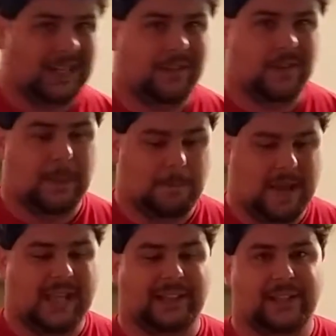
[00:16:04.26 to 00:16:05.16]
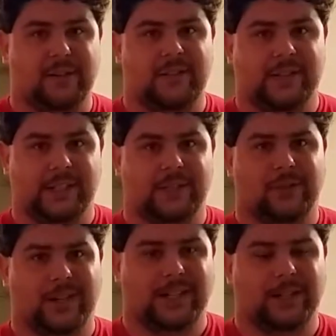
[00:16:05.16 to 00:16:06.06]
anything manlier than this
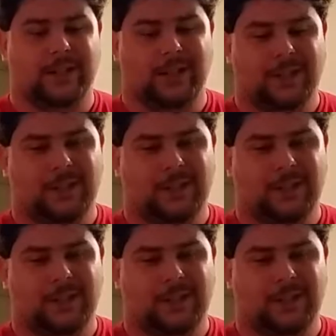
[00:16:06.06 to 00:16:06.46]
right here?